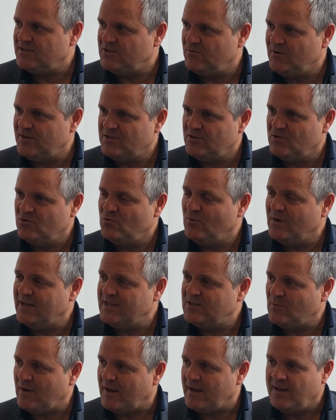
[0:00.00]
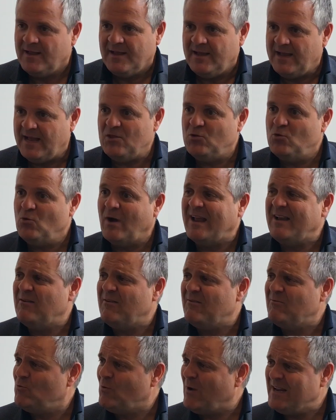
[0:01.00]
situation 2 against 1. And 2
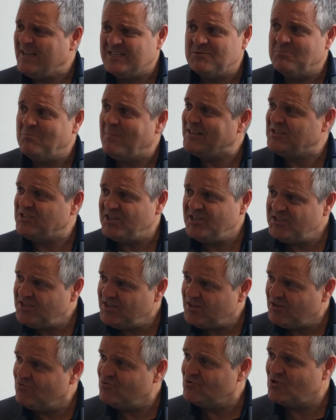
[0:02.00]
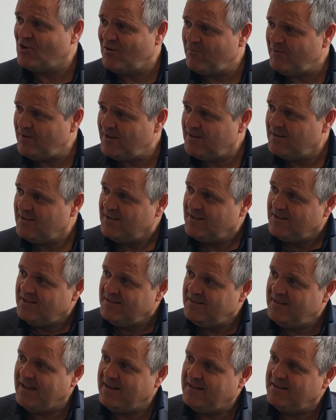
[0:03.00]
against 1 is much easier to solve it
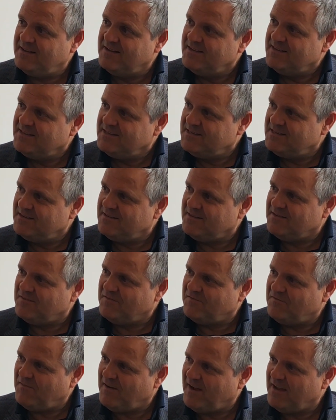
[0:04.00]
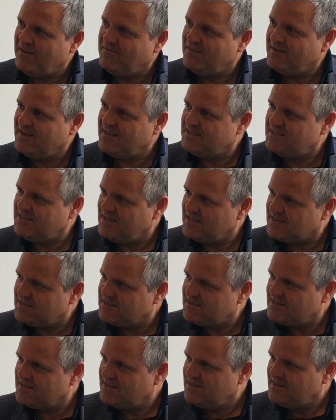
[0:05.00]
than 5 against
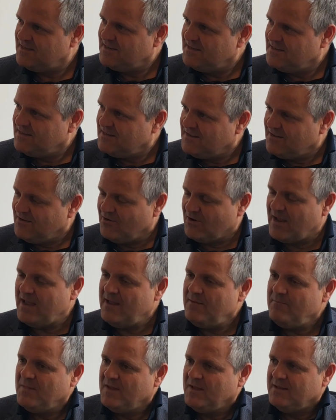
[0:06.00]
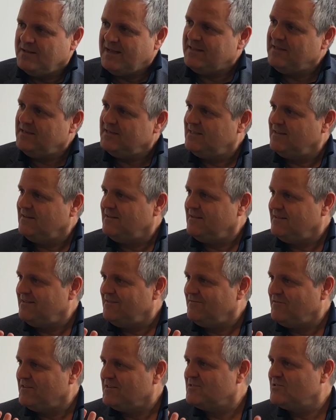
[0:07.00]
6. Okay? That is
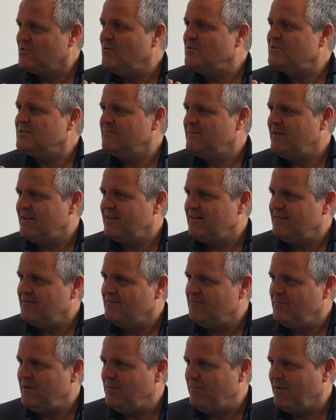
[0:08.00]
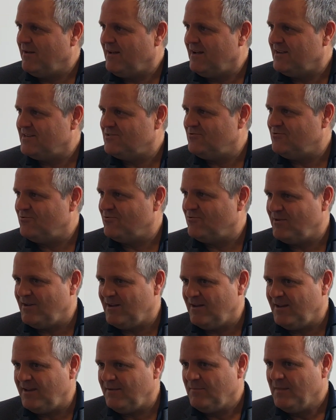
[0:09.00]
the first concept that people has to
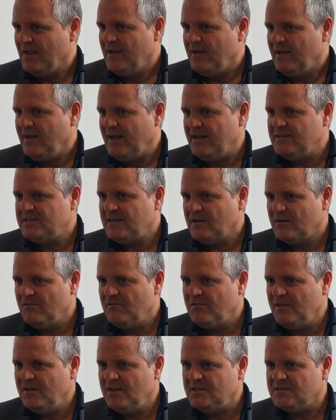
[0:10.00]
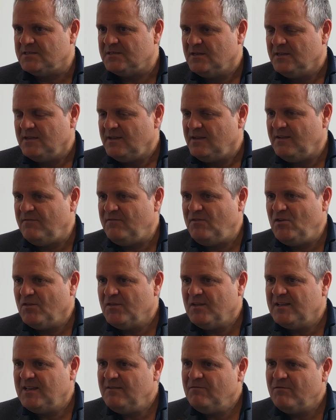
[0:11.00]
really... And second thing is, if the
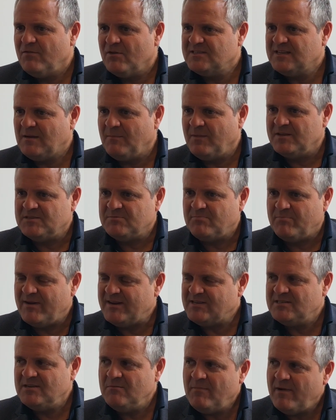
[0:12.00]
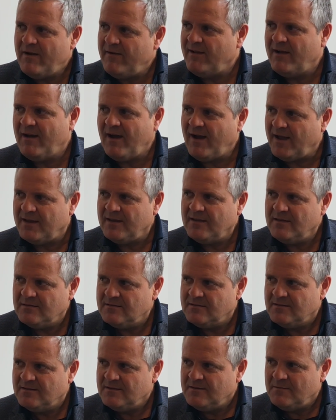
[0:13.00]
other team, for example, is pressing very high,
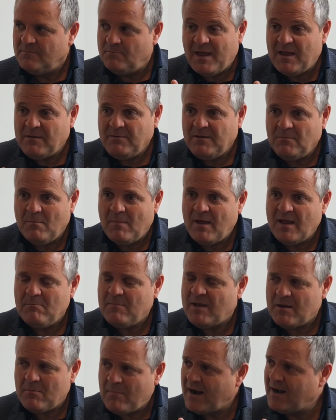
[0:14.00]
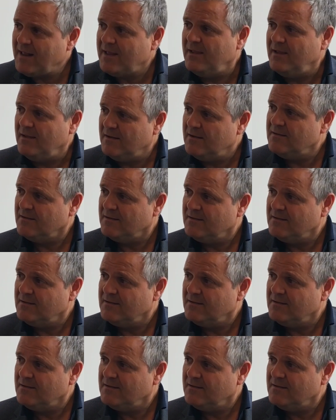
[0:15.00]
maybe man-man marking,